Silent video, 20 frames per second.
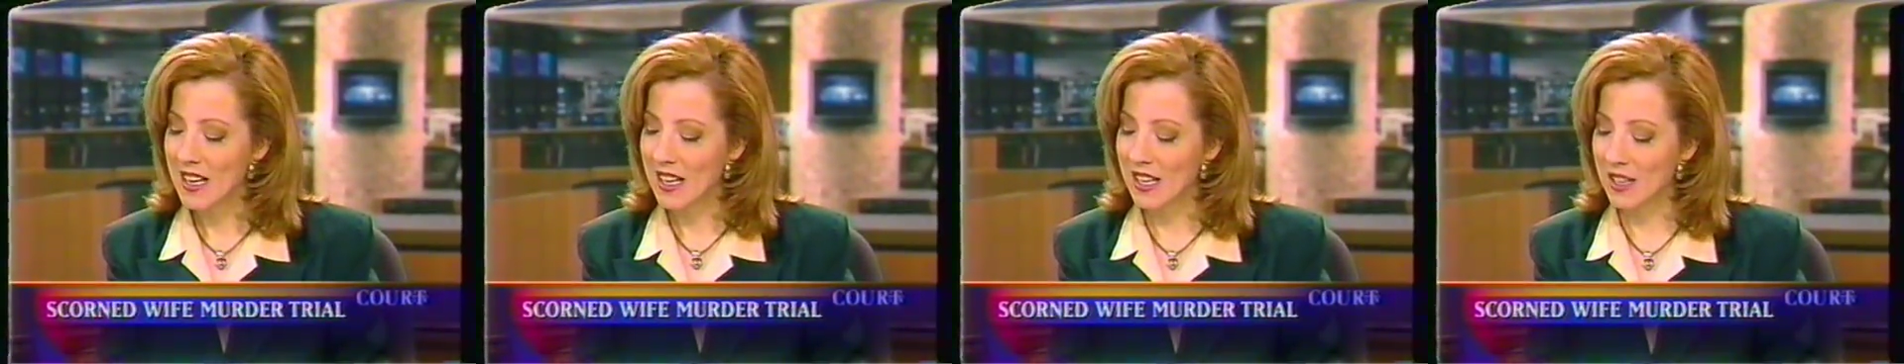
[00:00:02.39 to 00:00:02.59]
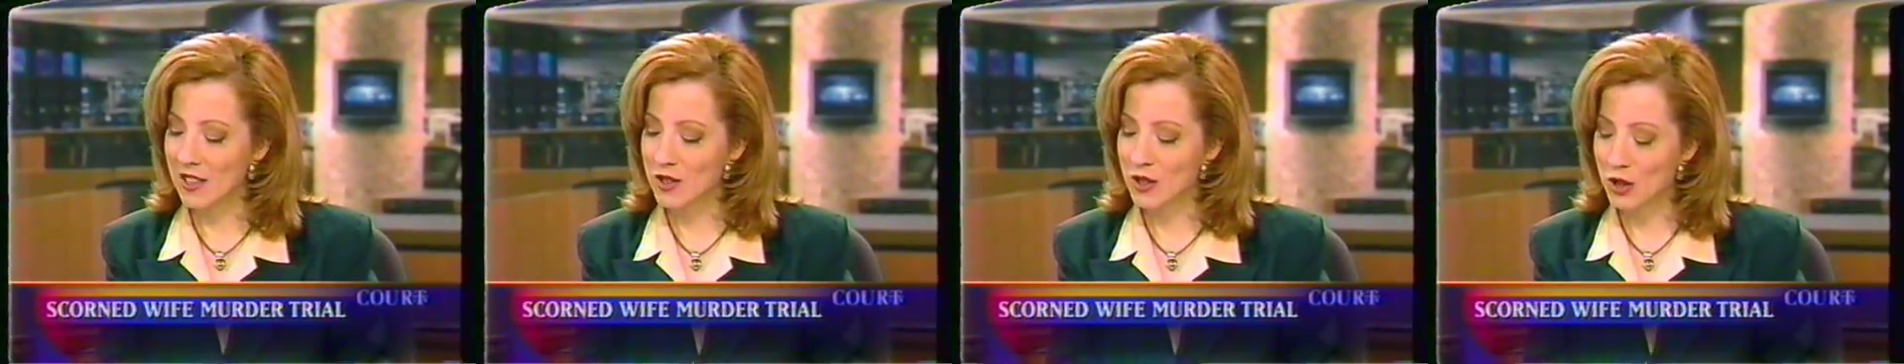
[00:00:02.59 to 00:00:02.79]

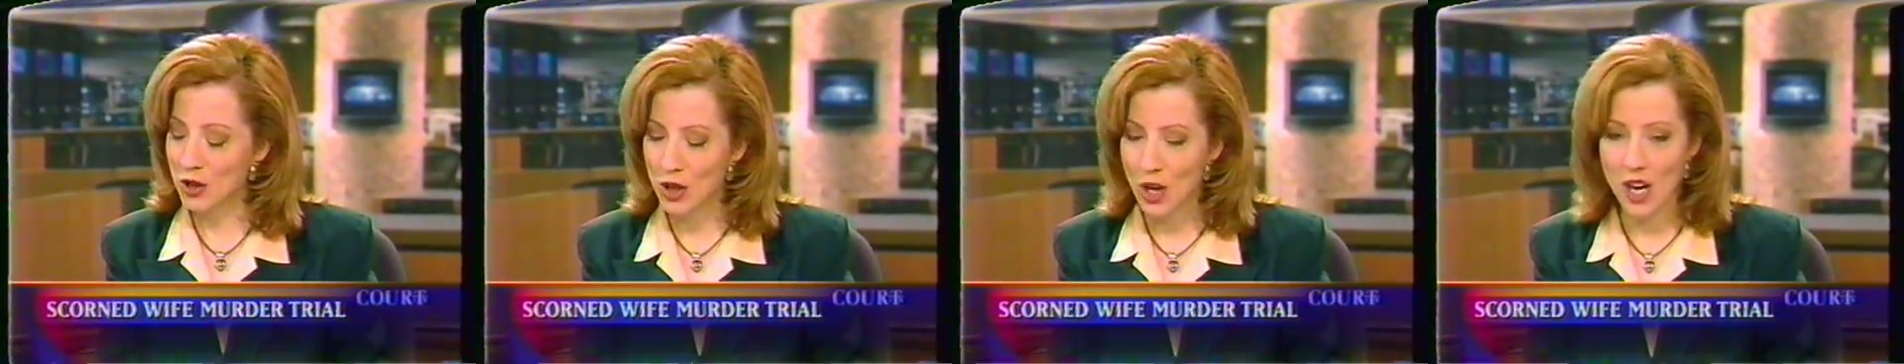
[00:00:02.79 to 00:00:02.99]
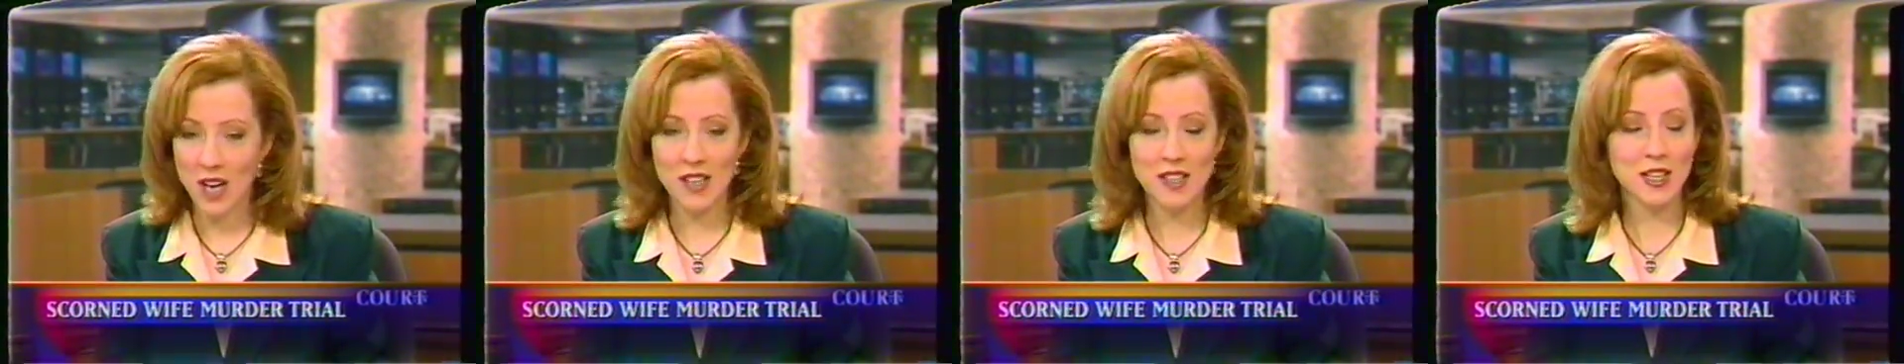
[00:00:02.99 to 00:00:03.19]
It is
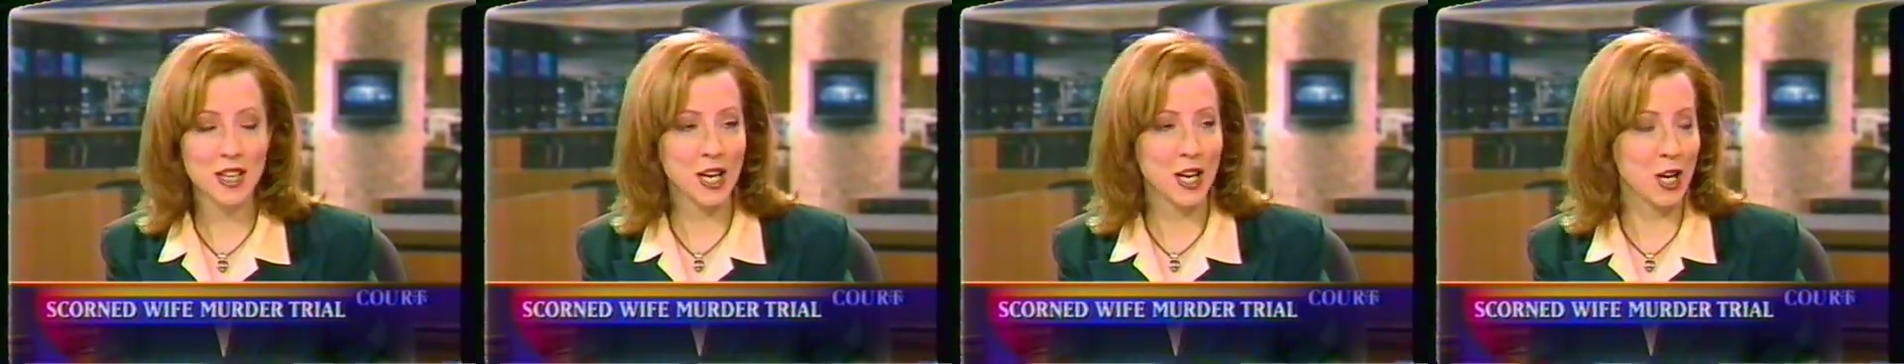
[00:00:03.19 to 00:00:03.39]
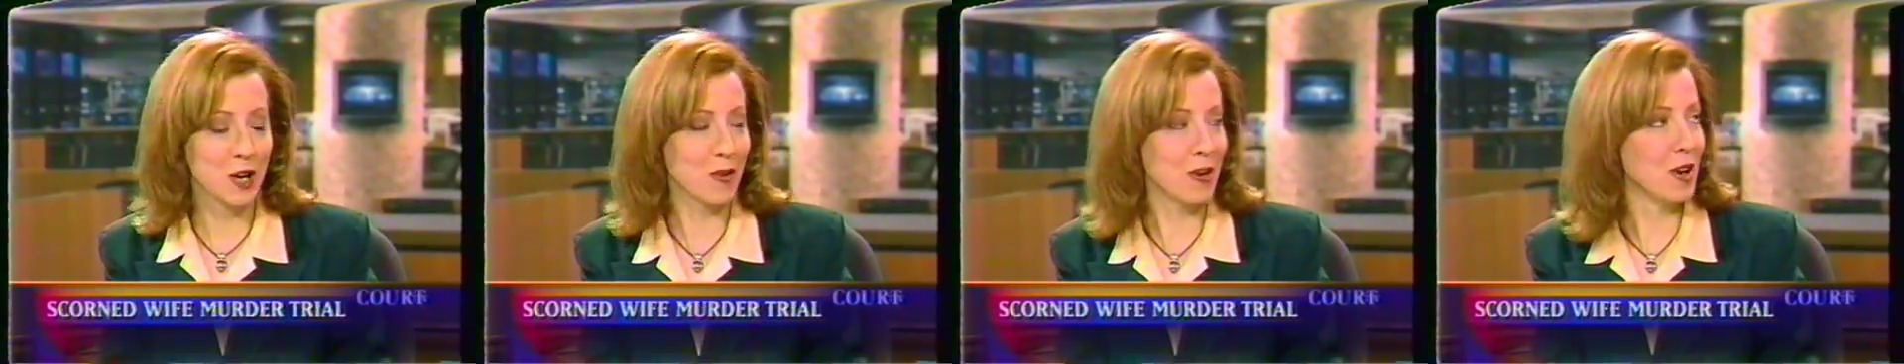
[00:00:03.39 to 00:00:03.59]
John
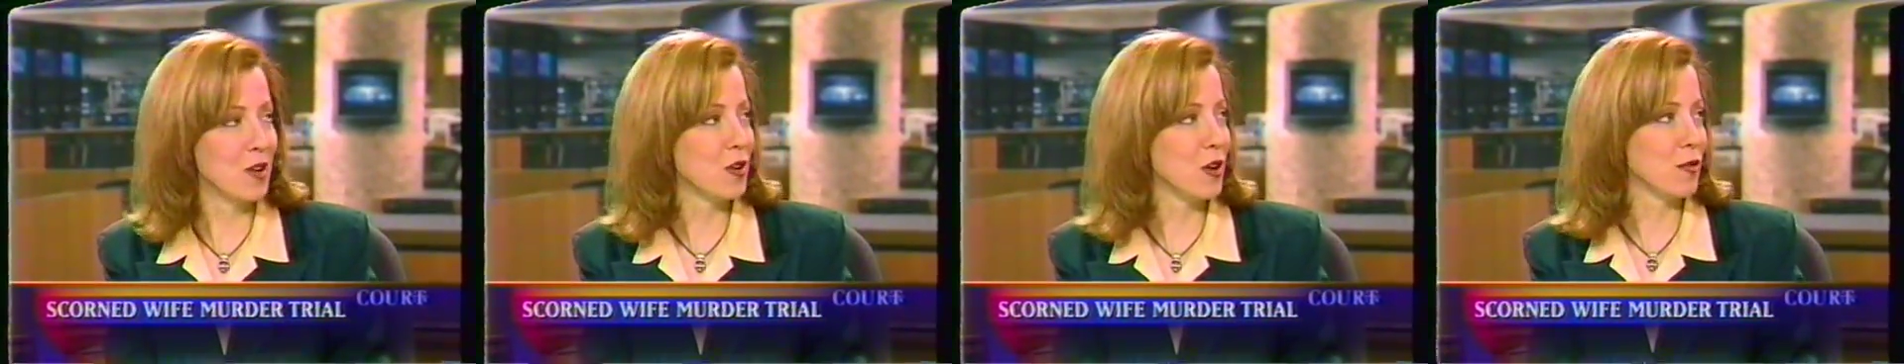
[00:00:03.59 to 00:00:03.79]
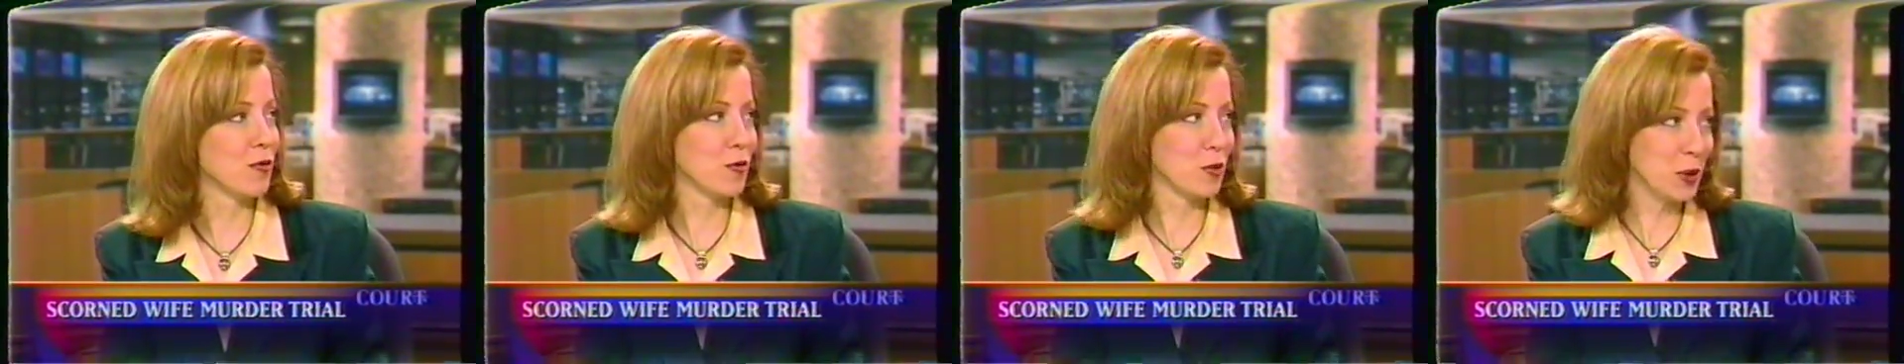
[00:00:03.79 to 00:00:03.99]

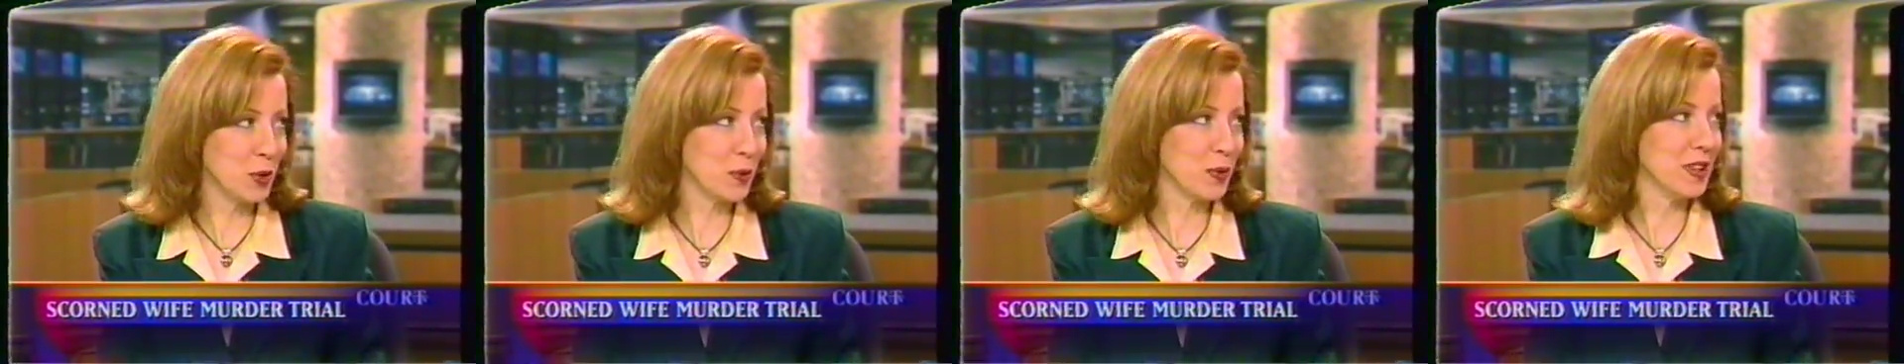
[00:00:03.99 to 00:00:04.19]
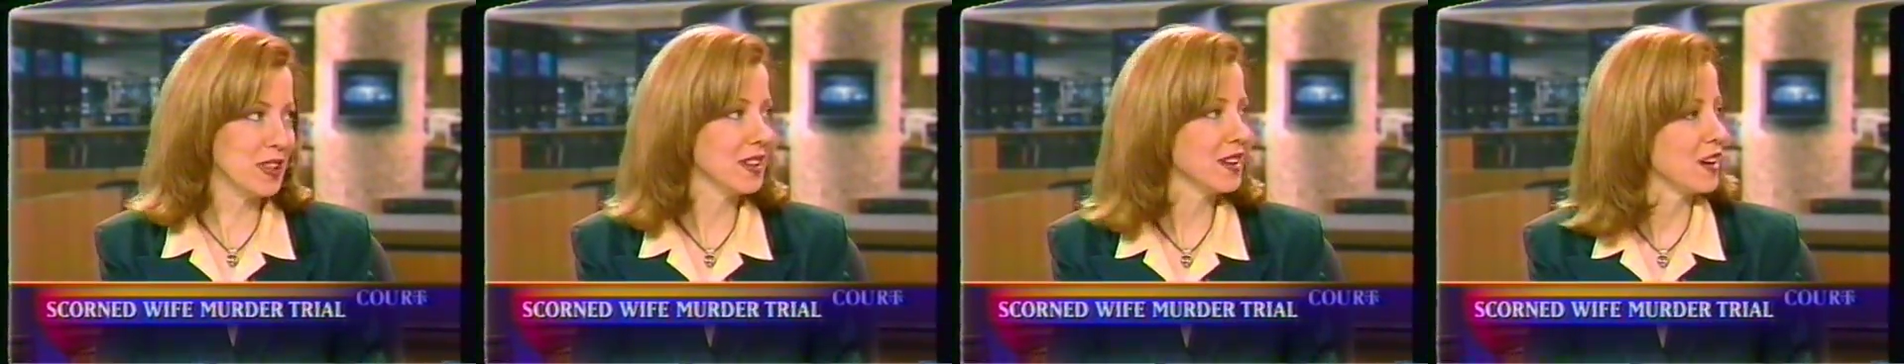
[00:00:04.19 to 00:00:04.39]
Carro, a
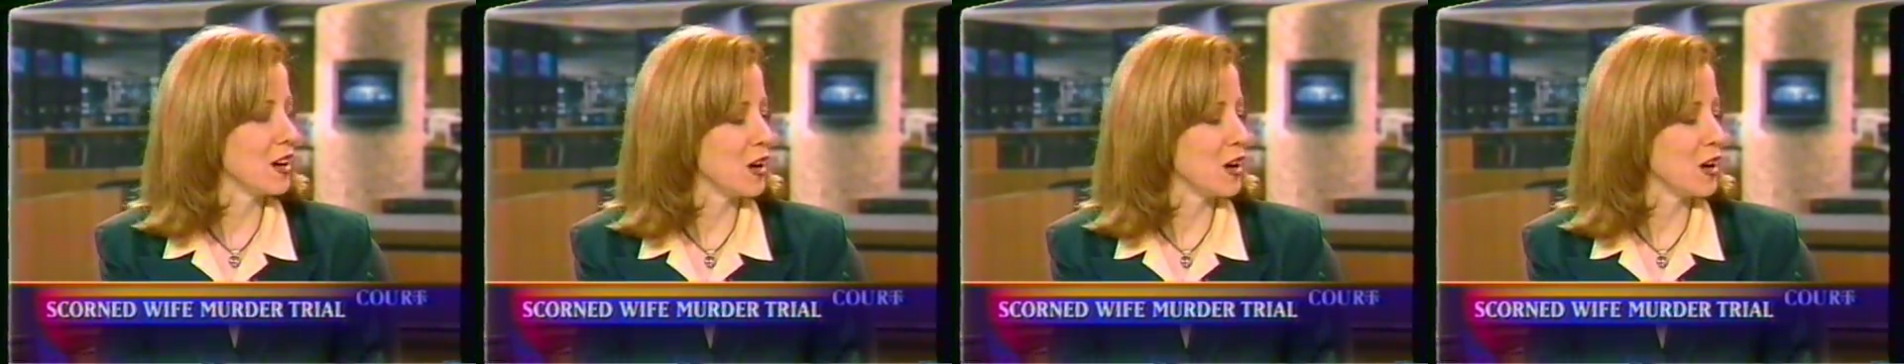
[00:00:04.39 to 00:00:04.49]
frequent